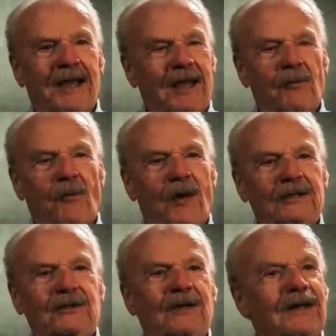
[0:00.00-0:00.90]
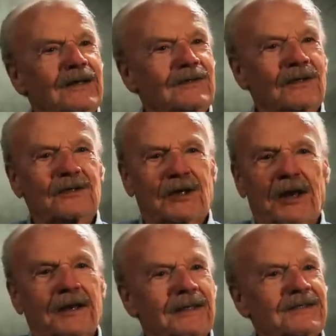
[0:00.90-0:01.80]
and watched it as it
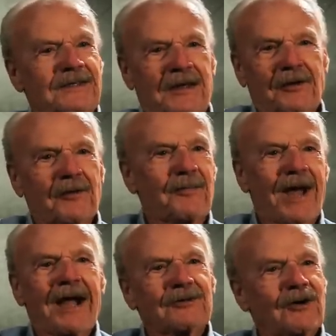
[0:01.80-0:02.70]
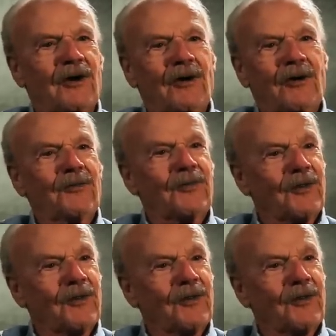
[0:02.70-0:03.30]
gently settled back to earth